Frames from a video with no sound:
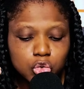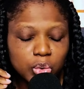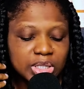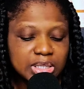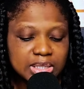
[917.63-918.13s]
So,
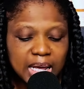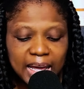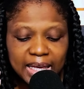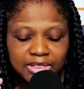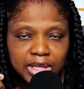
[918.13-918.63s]
a
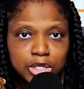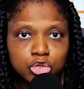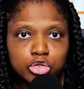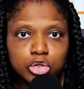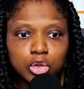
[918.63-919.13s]
sign that you
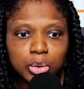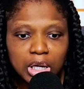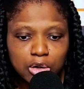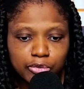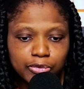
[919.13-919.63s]
should look
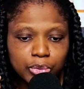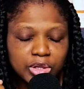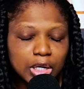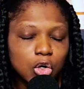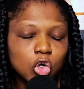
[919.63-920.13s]
out for
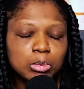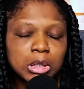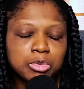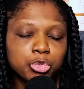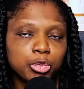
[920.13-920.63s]
that God
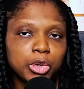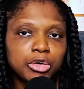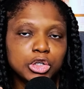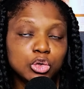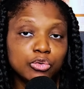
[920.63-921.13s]
might be
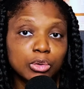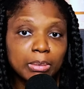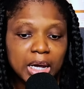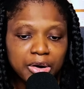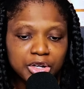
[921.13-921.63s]
preparing you for
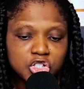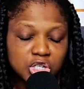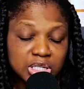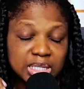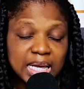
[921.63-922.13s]
marriage
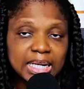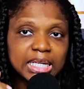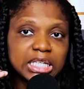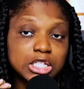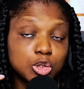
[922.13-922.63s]
is that
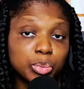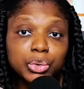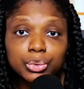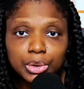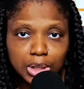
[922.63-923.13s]
He's
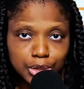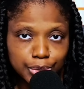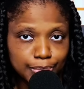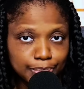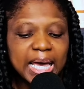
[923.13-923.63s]
pruning
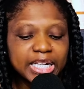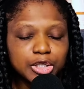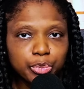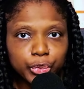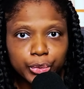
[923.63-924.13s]
you. And
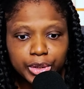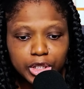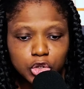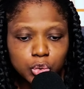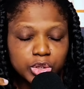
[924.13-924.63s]
in
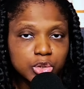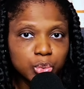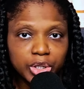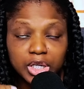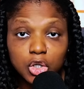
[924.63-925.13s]
pruning you, He's
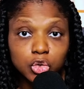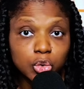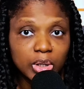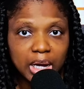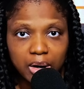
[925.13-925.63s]
working on
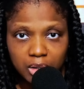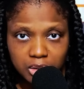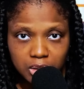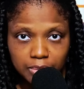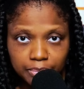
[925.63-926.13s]
your character.